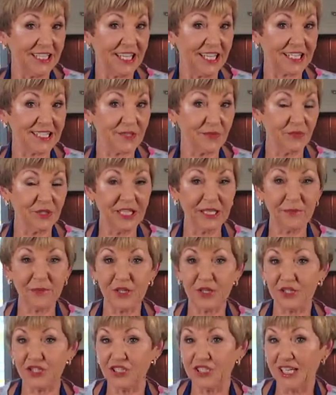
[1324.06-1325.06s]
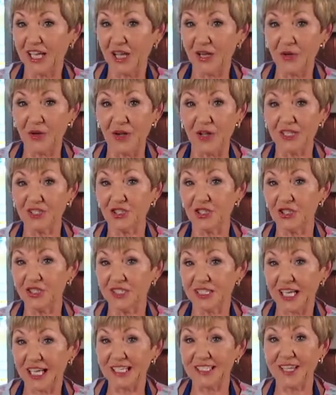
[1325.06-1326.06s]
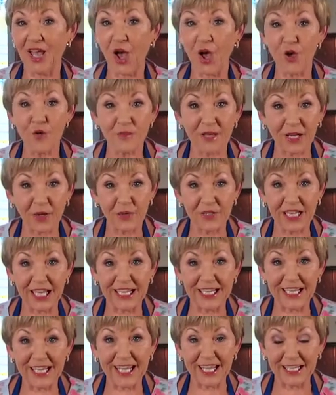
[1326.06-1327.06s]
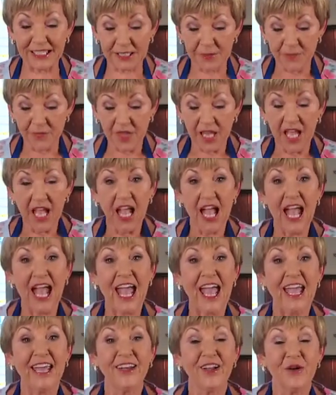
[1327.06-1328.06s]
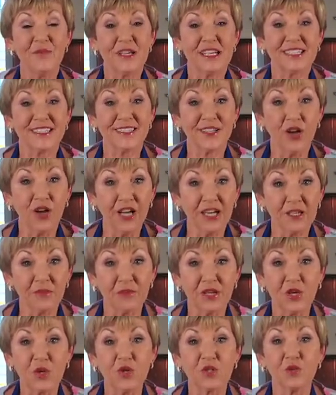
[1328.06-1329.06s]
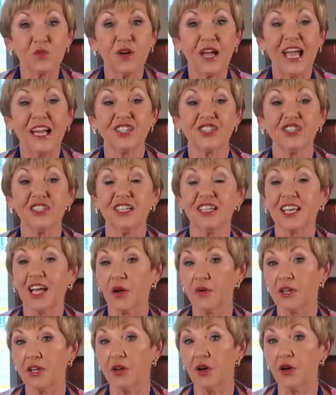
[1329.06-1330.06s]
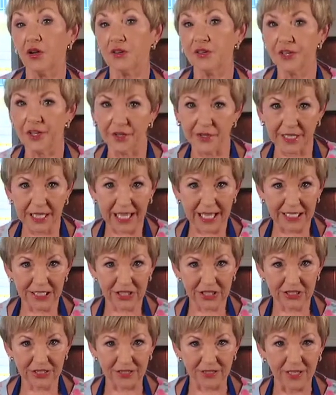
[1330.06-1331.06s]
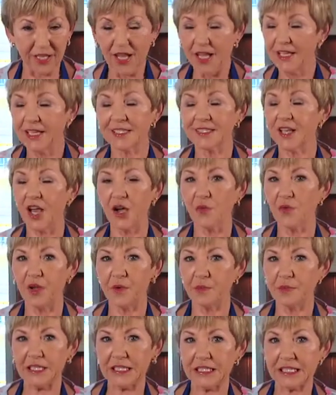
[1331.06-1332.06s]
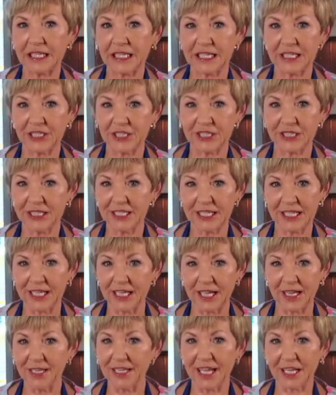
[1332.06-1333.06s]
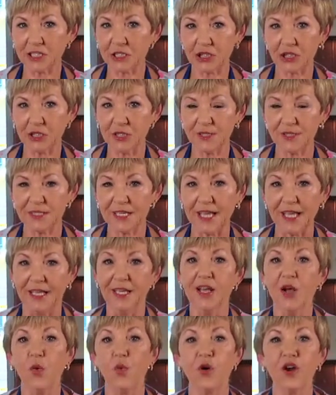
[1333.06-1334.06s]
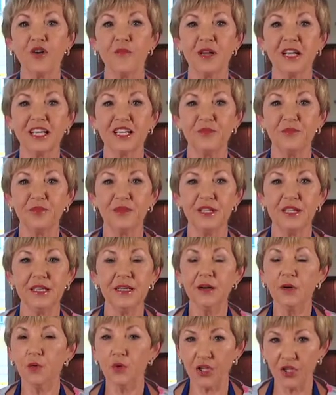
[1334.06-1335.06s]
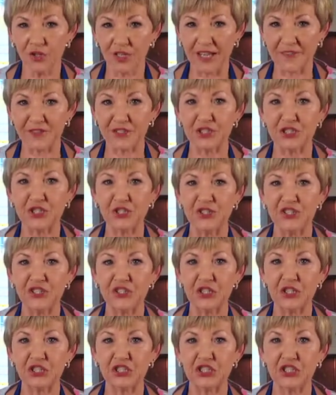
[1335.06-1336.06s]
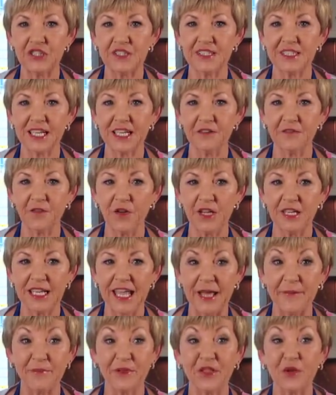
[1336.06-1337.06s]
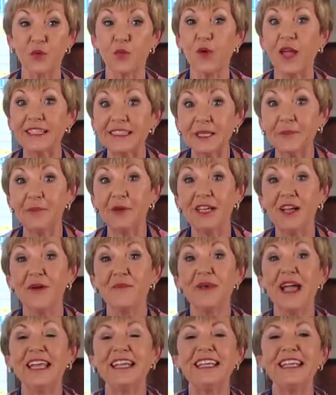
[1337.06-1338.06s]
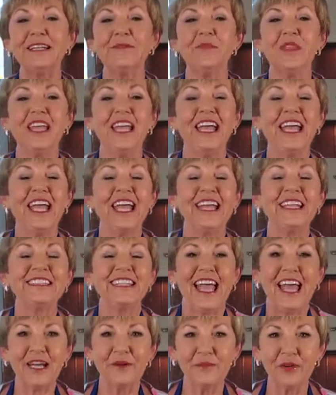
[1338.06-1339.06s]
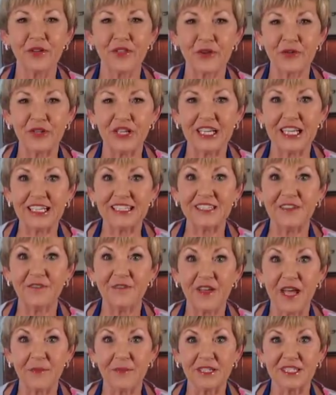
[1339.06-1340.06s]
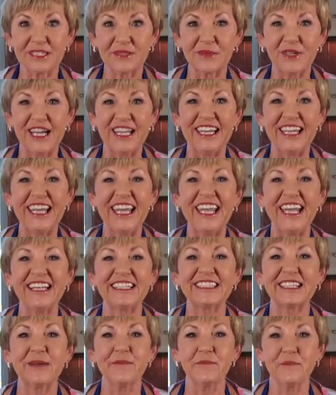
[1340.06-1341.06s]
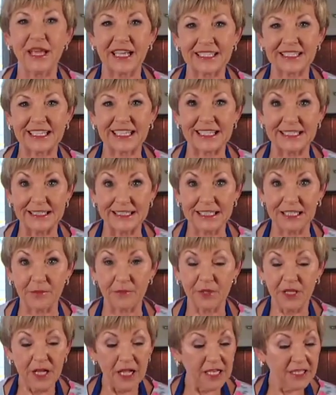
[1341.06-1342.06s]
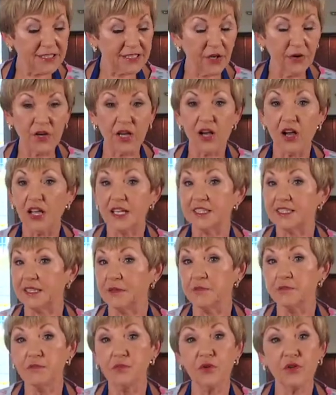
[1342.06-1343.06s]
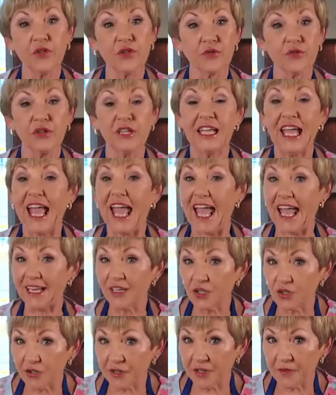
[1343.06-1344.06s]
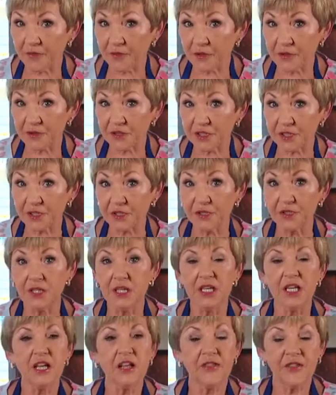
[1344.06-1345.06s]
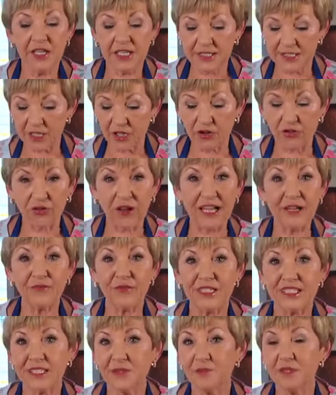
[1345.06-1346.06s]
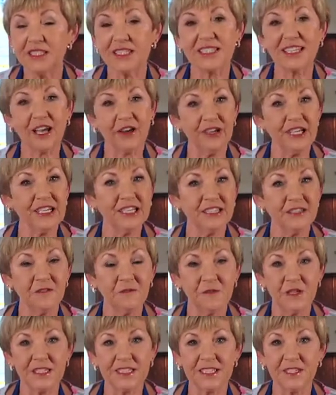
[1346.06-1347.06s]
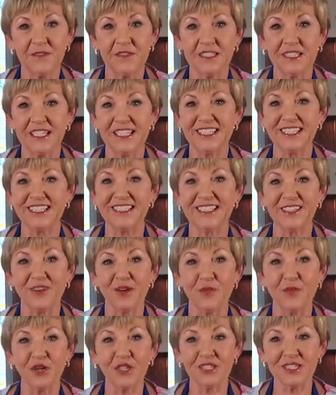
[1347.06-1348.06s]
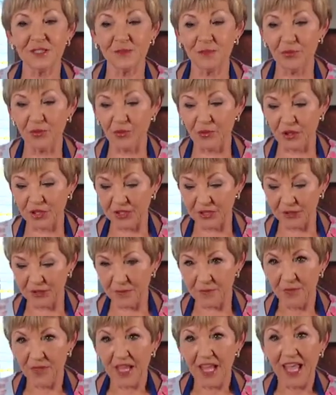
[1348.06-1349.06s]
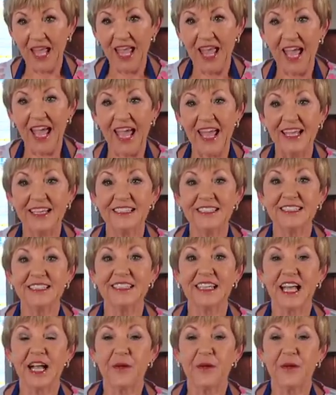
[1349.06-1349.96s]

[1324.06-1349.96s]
next week, because you know Tuesday is Home Ec with Annette. And I'm excited because we're actually going on location. Yes, I won't be in the kitchen here next Tuesday. Where am I going to be? Well, you'll have to tune in on Tuesday to find out. But the recipe I'm making is out of book 3. It's a fabulous one. It's Mexican dip. So it's in book 3 and cooking 102. These are great recipes going into the festive season. So I want to support you. And